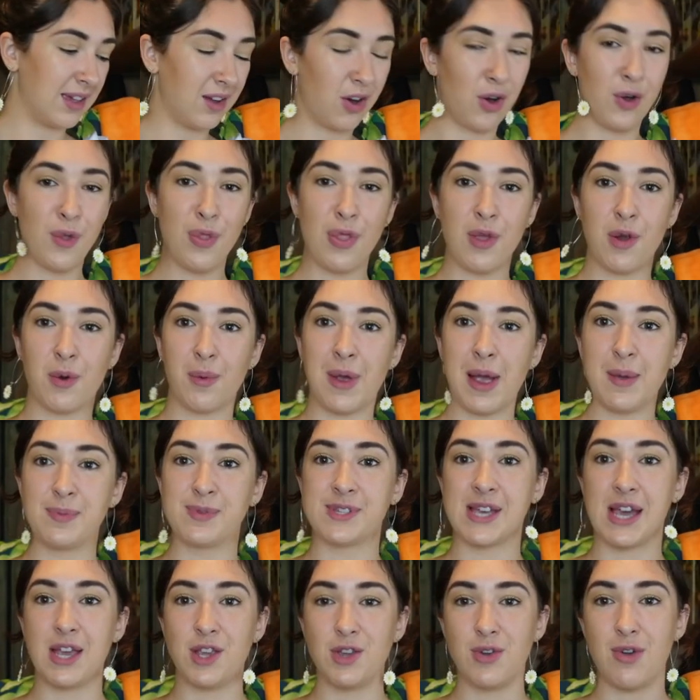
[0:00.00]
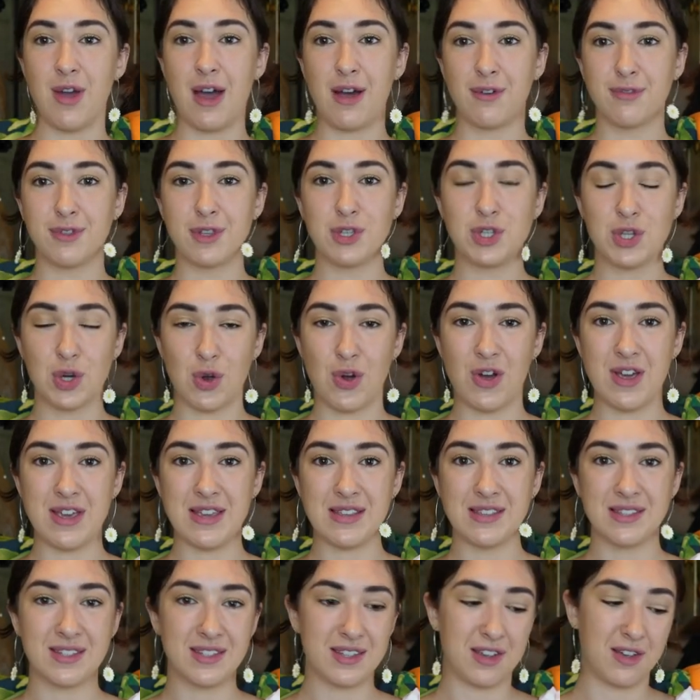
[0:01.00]
on their website, you have the
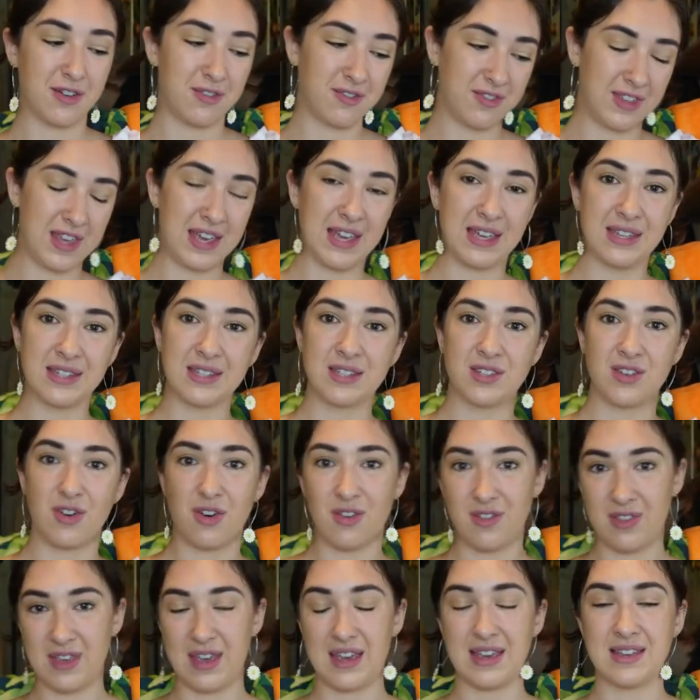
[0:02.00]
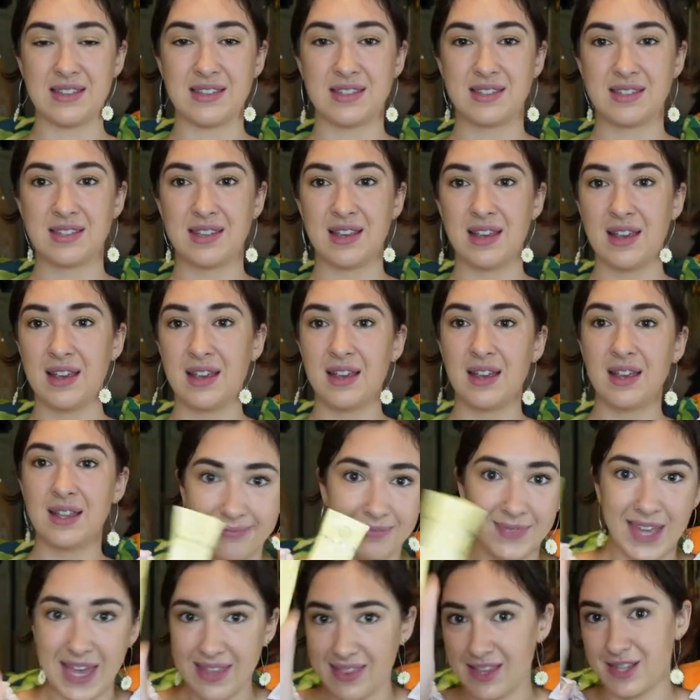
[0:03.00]
choice of this or this.
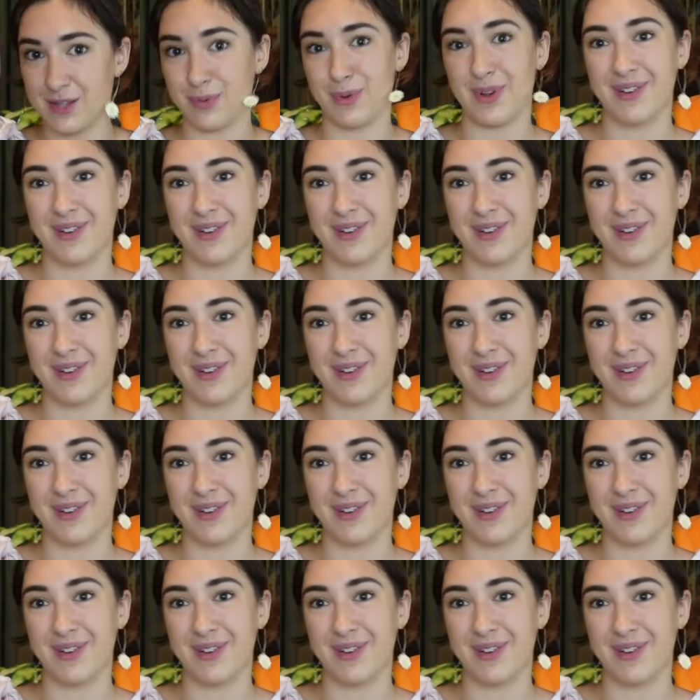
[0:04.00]
Get this